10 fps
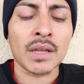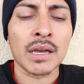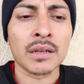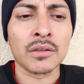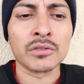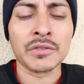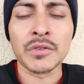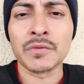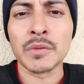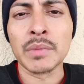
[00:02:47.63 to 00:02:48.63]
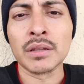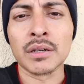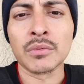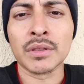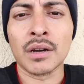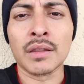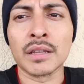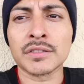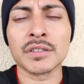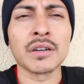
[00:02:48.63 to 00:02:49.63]
and those of you familiar with all
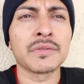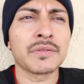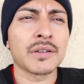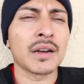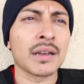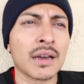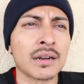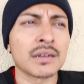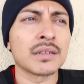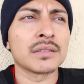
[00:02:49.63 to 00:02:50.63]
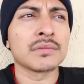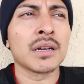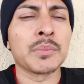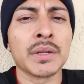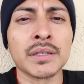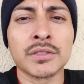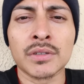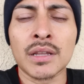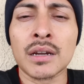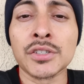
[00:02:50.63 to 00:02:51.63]
that stuff, I gotta update
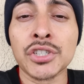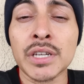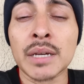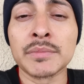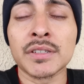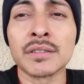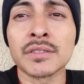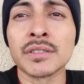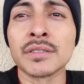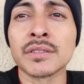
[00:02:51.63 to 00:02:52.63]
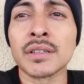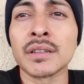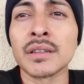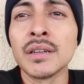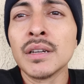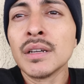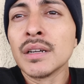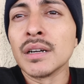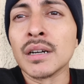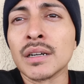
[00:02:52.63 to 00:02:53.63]
to a lot of GM sensors and
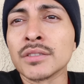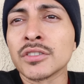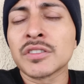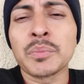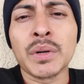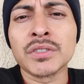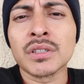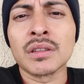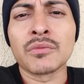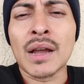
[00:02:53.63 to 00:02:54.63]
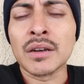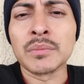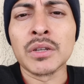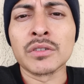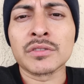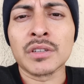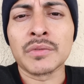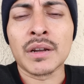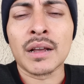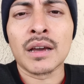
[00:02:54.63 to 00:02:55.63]
just a bunch of random little
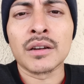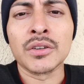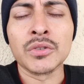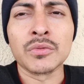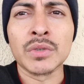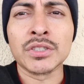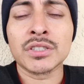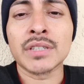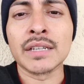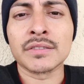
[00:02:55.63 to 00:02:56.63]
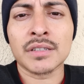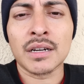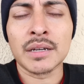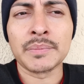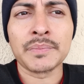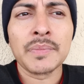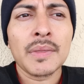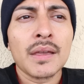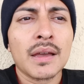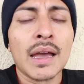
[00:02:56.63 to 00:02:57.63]
stuff that I gotta do, which takes time
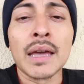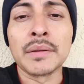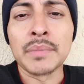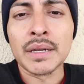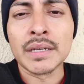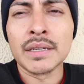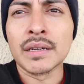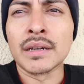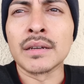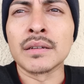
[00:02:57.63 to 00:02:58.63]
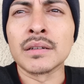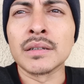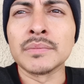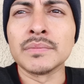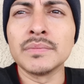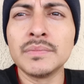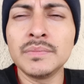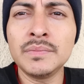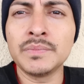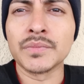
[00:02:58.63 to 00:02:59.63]
and money. And
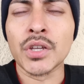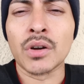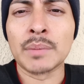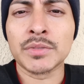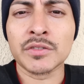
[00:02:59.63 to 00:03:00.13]
you know, I'm